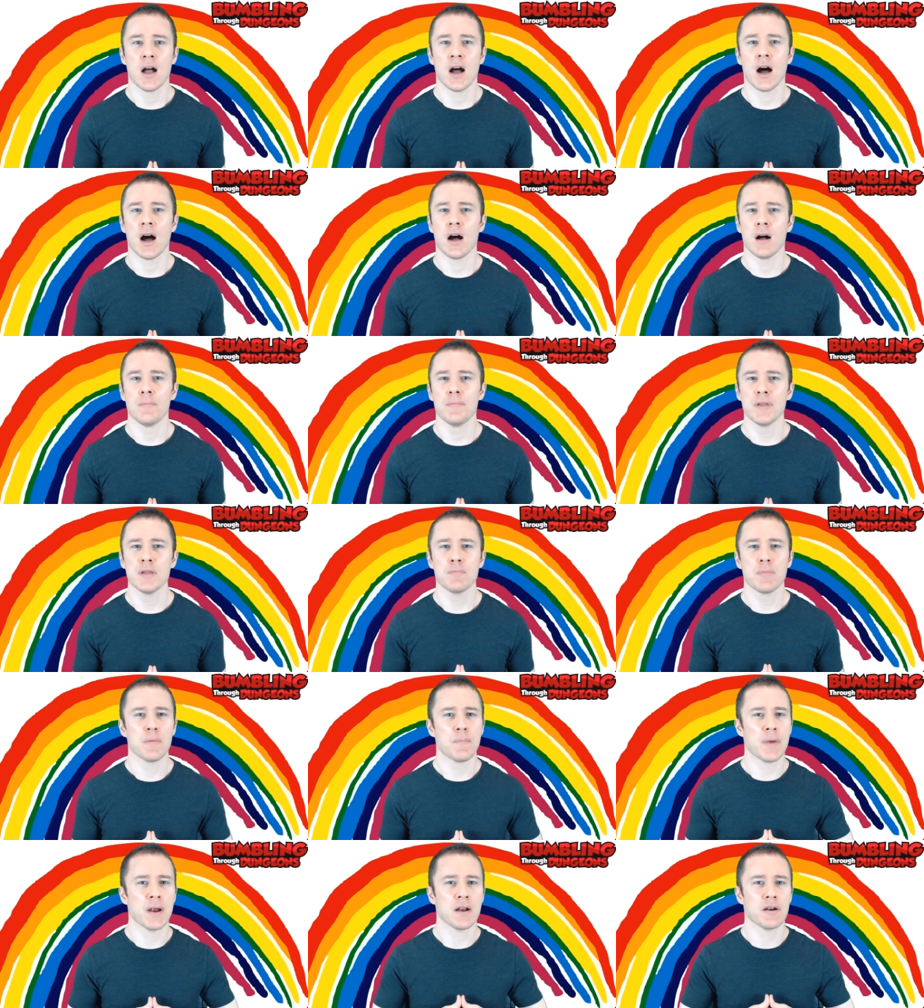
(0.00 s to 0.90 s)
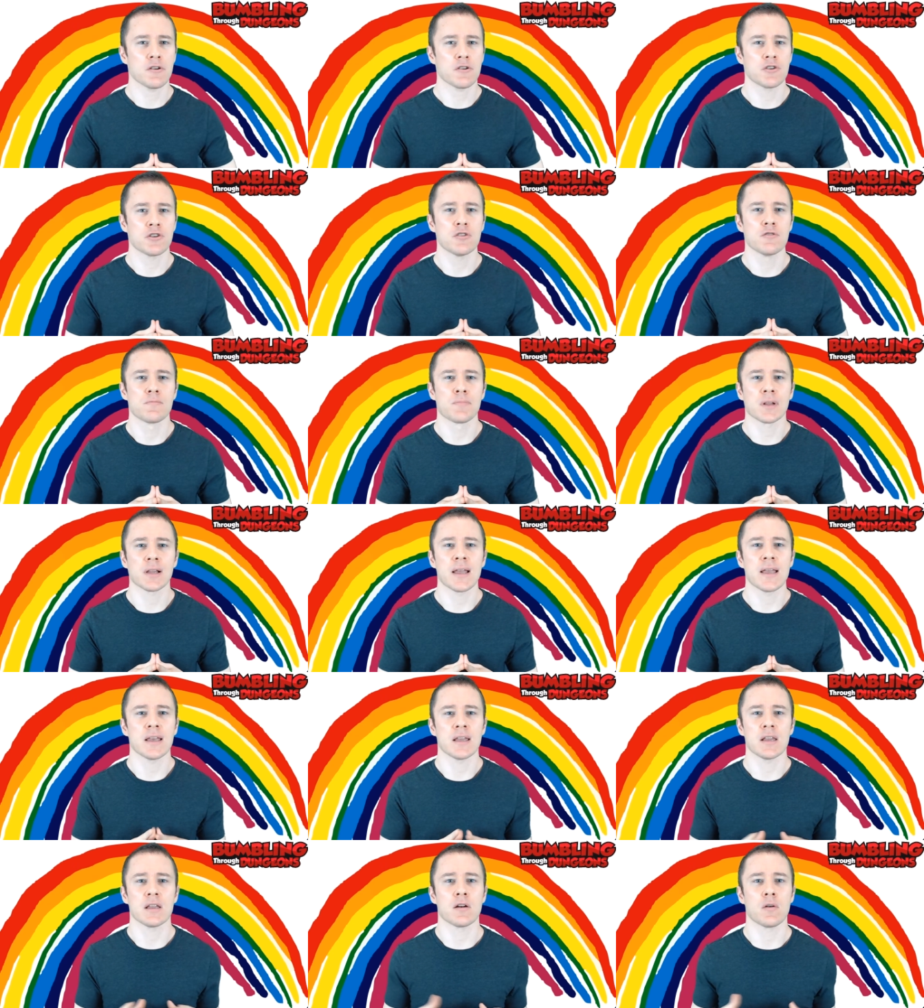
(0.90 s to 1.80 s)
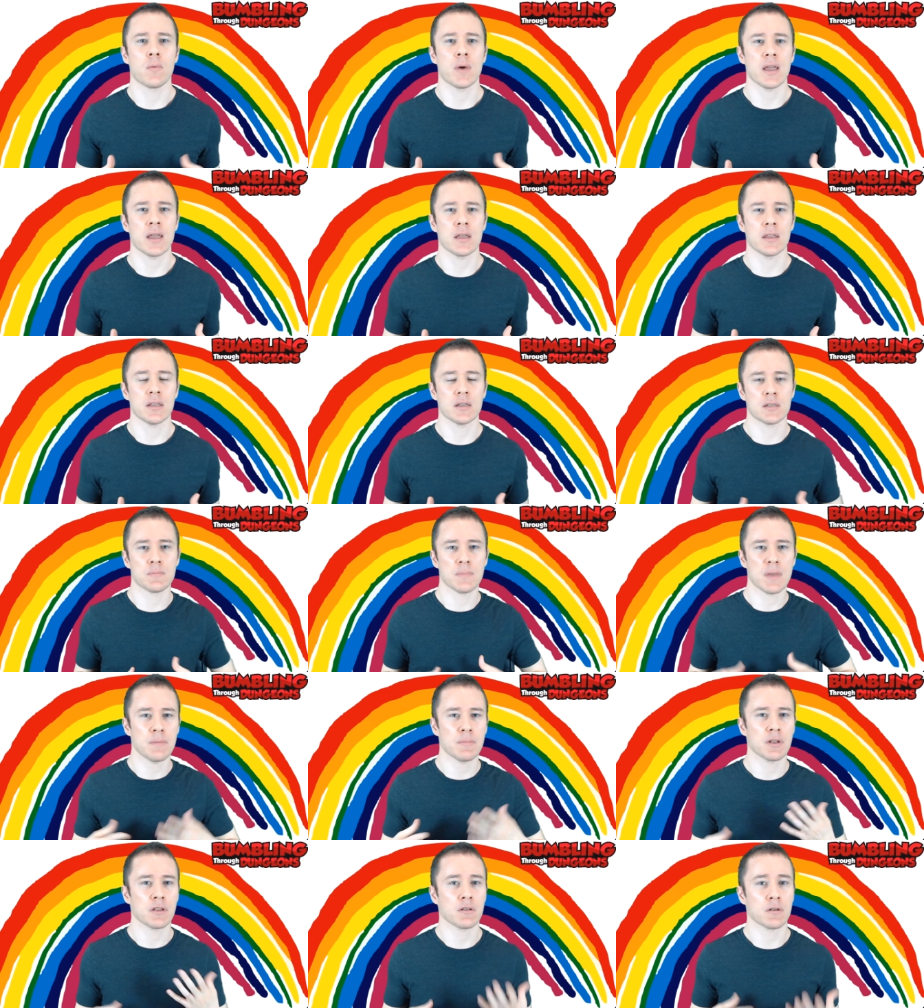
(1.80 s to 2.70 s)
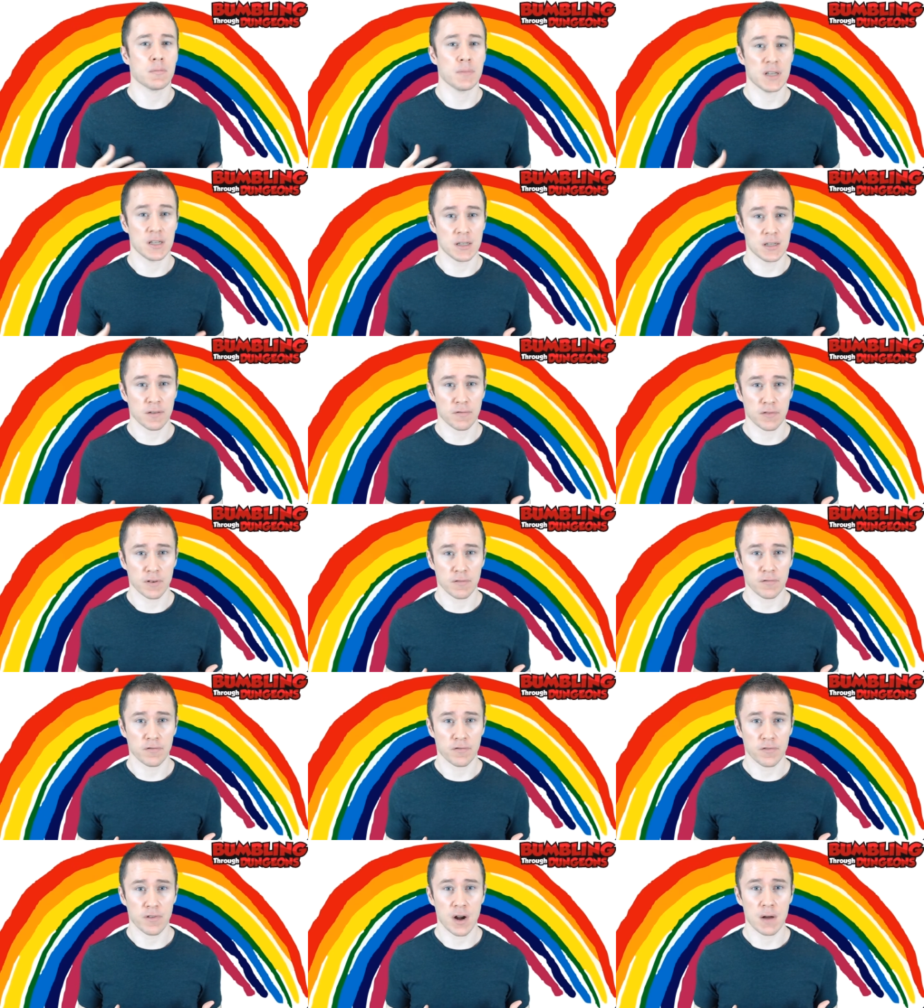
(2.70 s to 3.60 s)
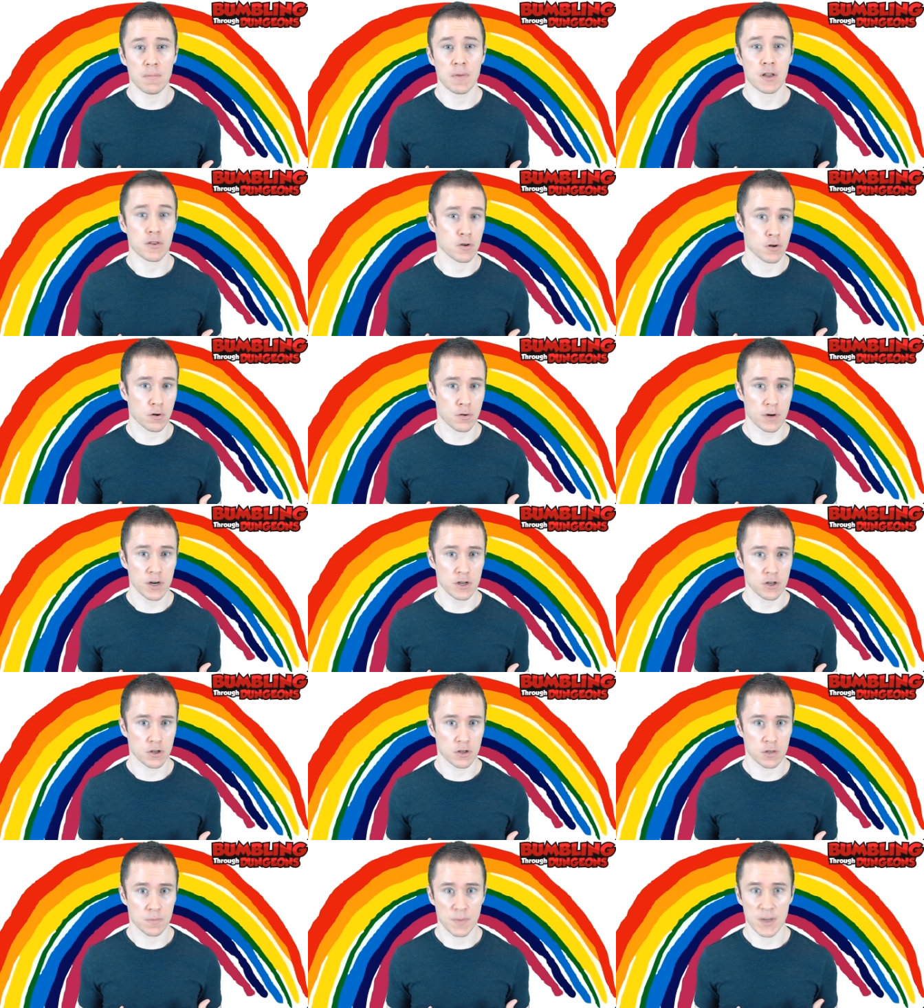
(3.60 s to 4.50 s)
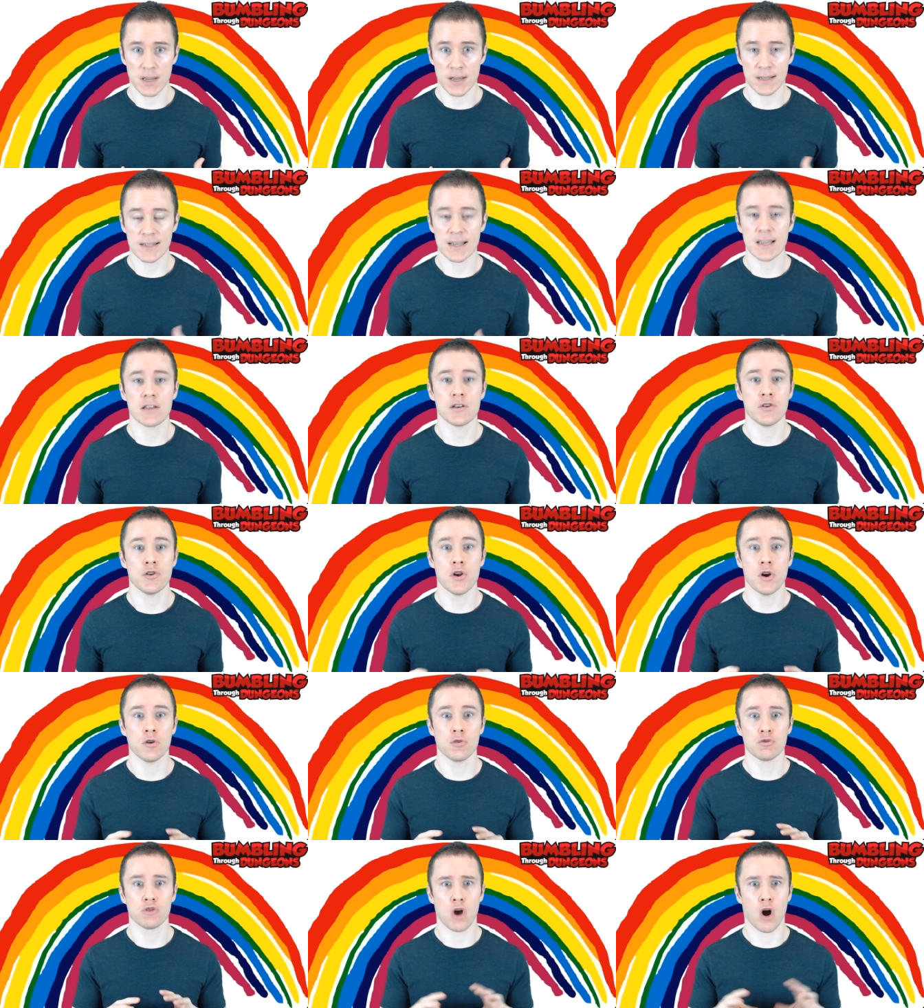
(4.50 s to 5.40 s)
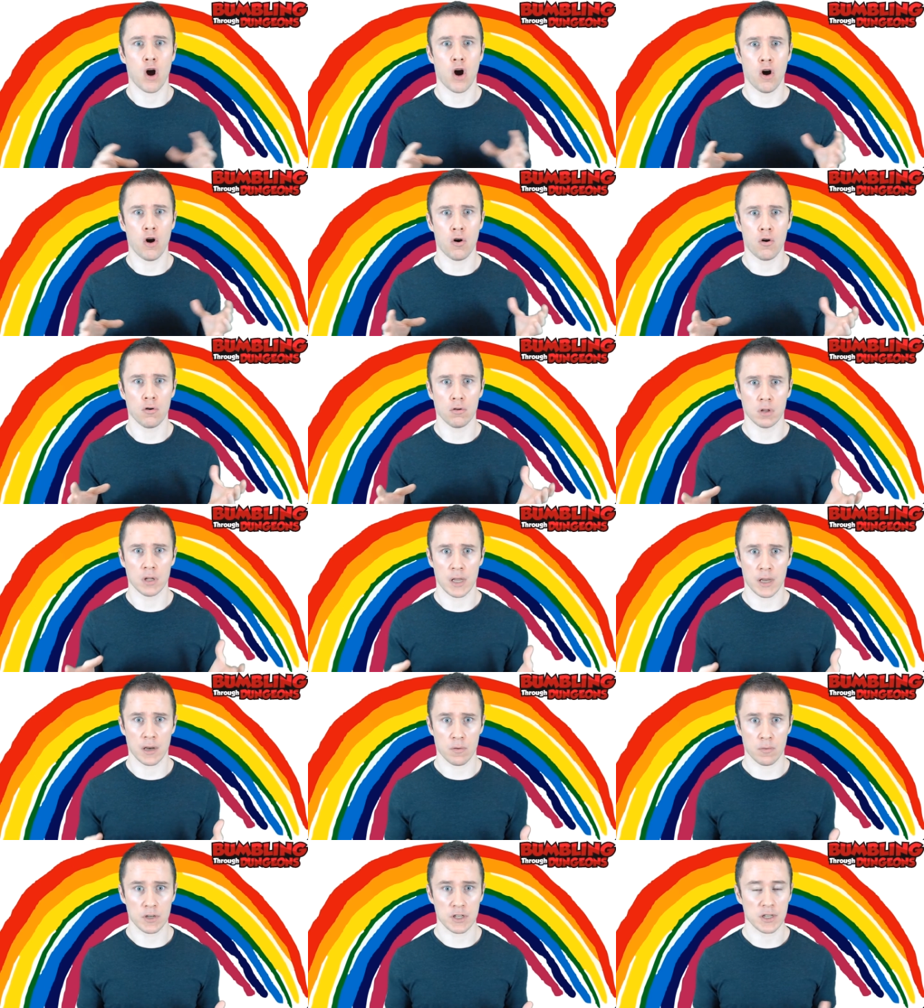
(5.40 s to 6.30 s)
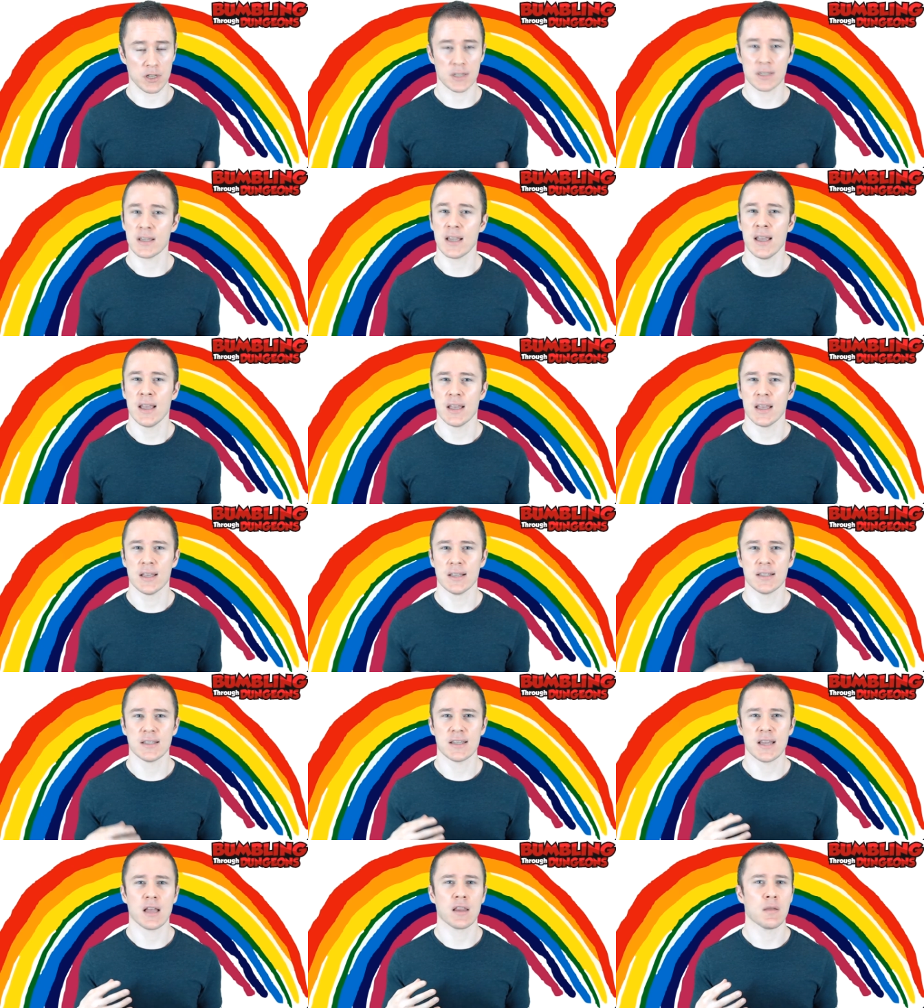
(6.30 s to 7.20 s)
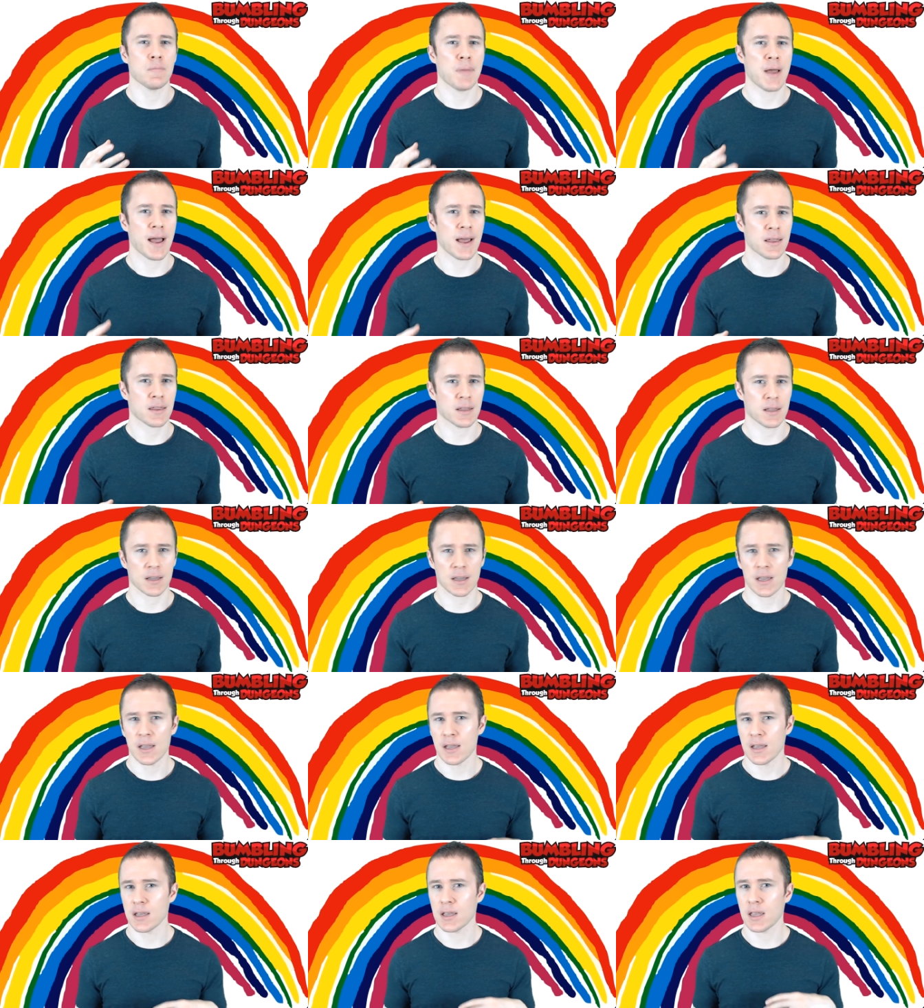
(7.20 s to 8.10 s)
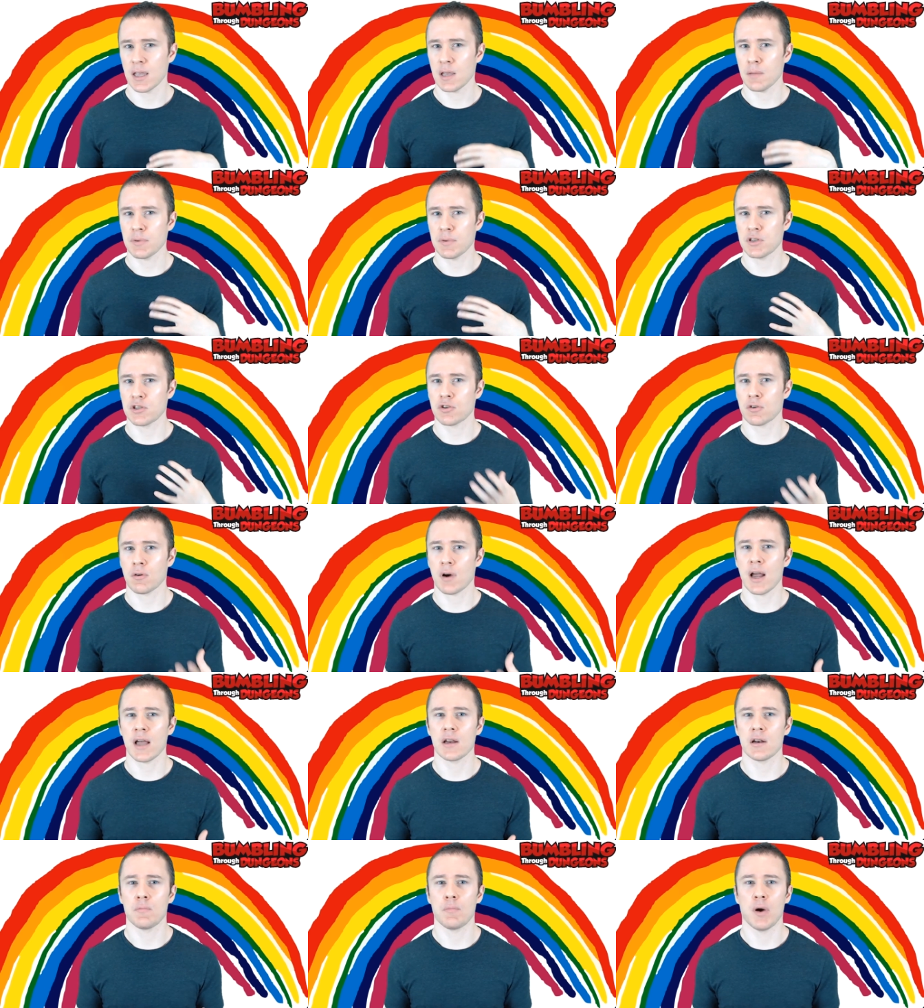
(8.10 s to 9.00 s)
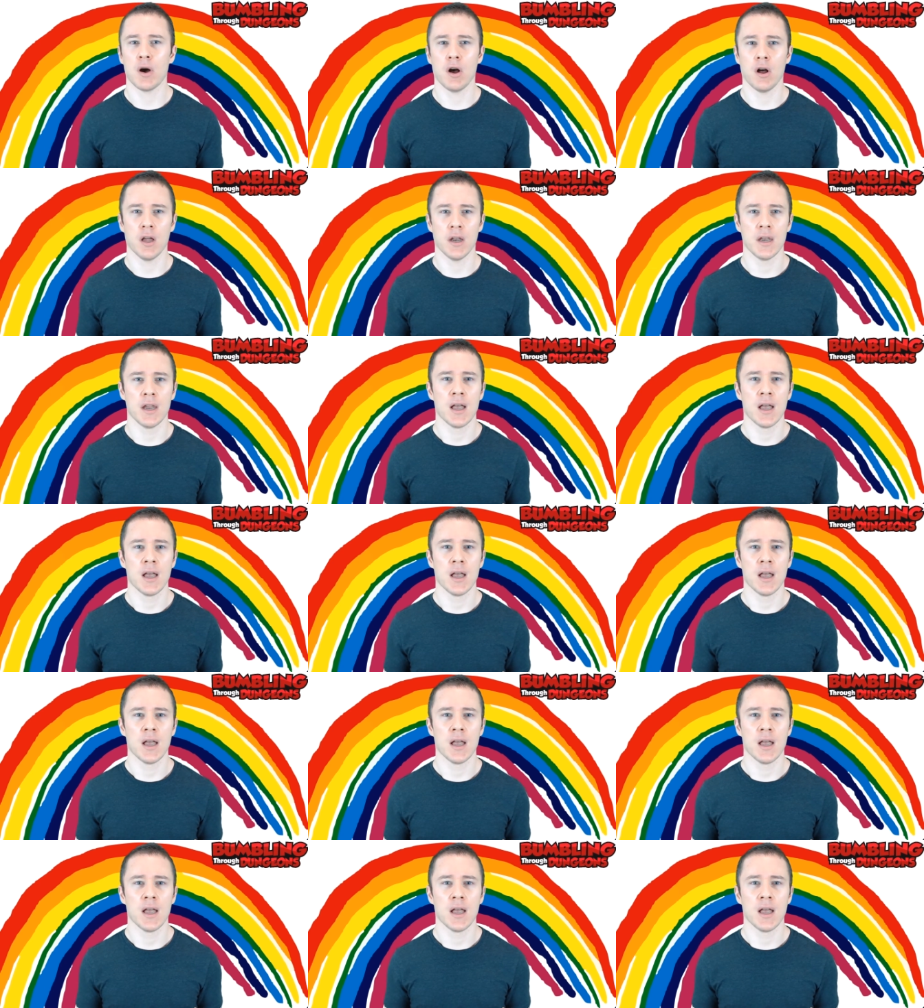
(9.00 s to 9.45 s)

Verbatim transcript: uh, be prepared to play it in a way that's maybe a little bit different from other creatures because it knows all languages. It's telepathic. It can't be scried upon.